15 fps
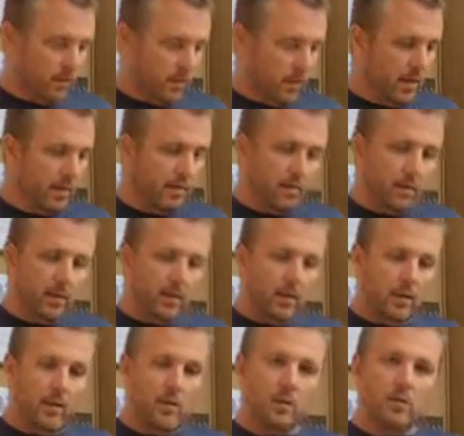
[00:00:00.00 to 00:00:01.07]
All right,
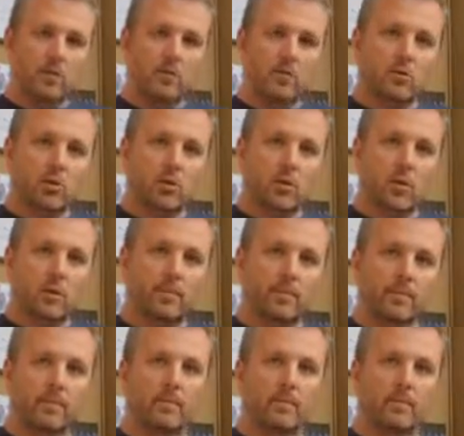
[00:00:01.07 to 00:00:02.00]
circle it